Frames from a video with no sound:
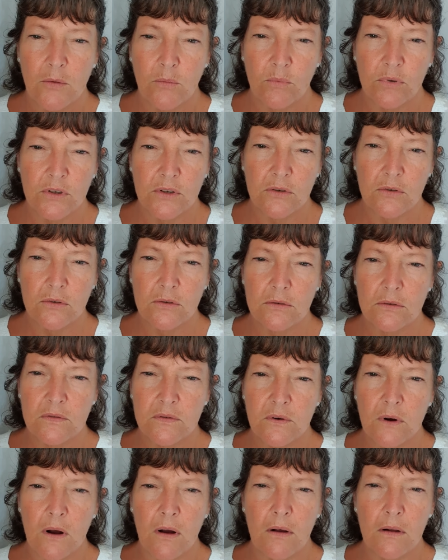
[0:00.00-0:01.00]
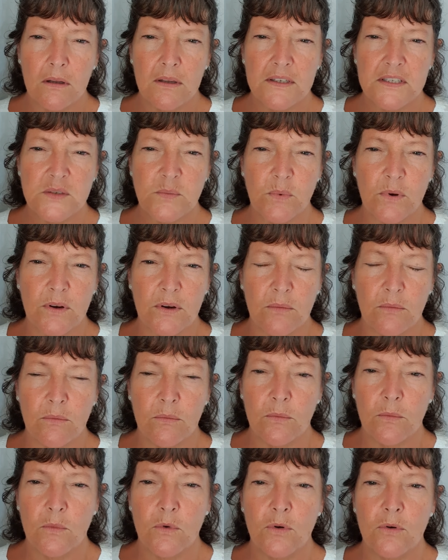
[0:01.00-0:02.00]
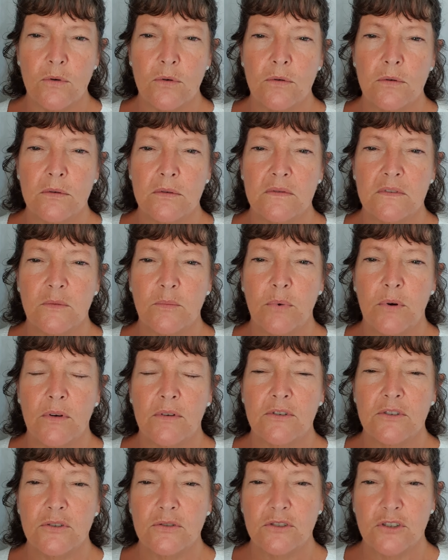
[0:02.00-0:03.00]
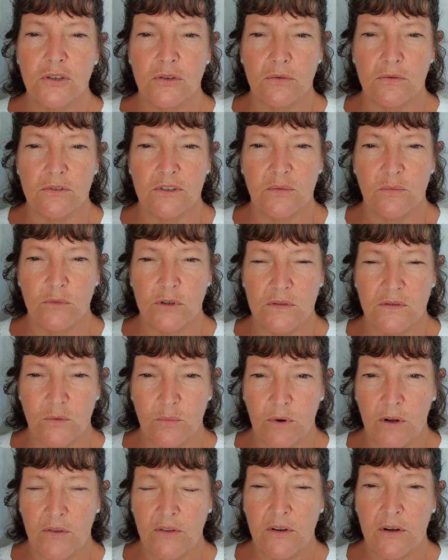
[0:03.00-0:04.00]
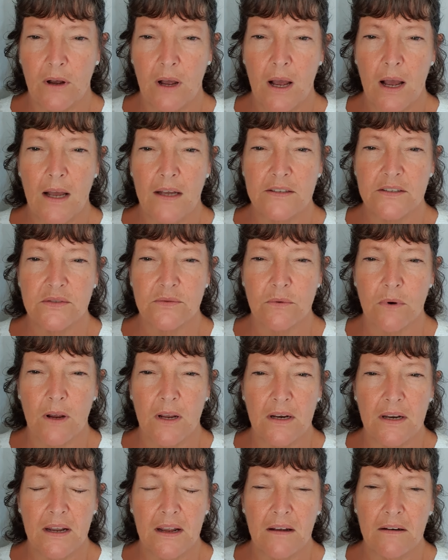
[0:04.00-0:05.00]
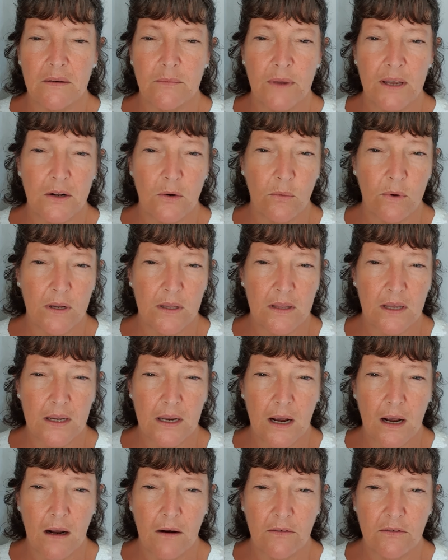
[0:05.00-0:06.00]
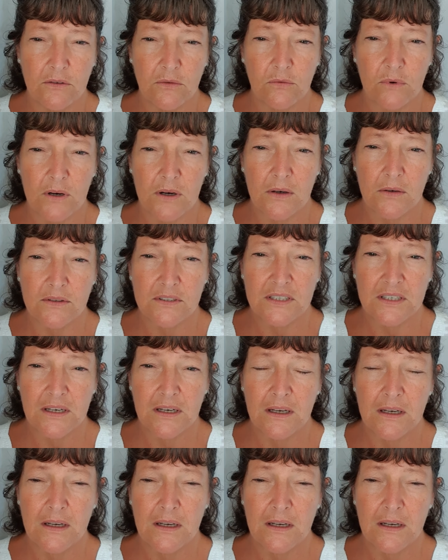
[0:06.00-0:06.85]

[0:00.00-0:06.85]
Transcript: Beautiful Holy Spirit, move upon your children, move upon their hearts right now, no matter where they are in the world,